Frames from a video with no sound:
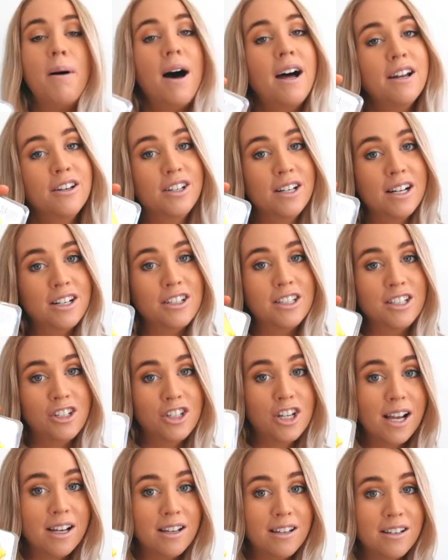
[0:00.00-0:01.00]
But you can actually
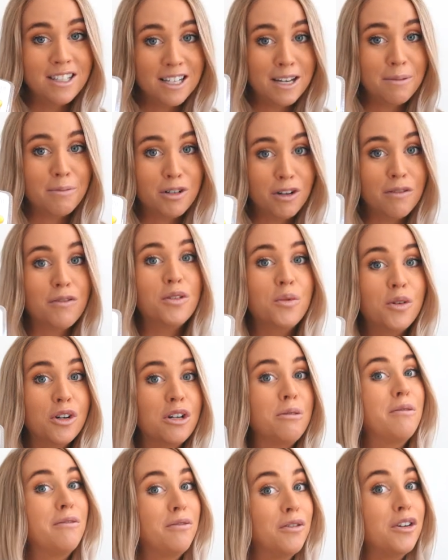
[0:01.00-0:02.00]
check the temperature of the
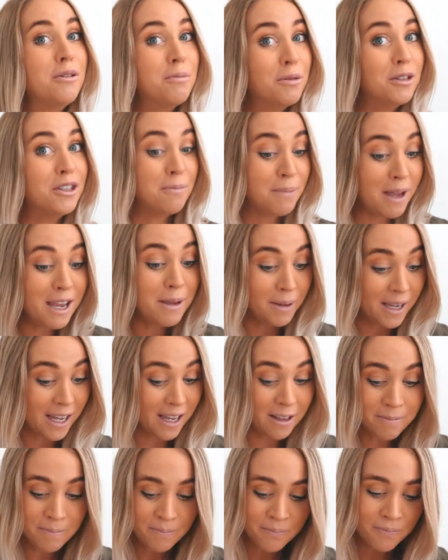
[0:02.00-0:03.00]
water before you put the baby
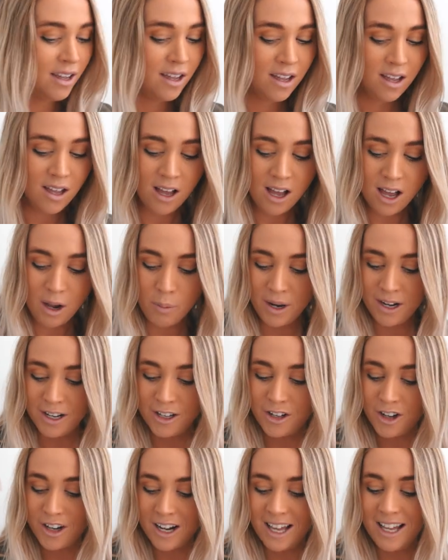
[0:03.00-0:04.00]
in. I went
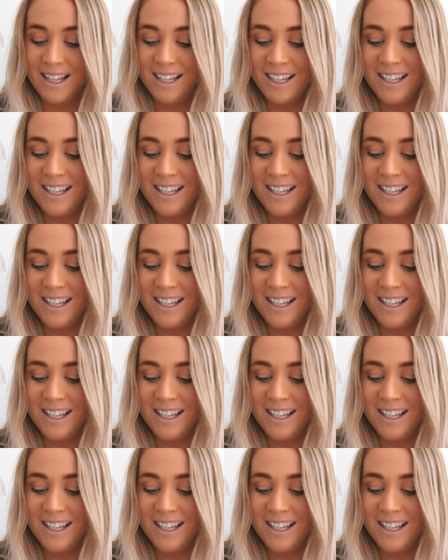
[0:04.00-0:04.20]
and got,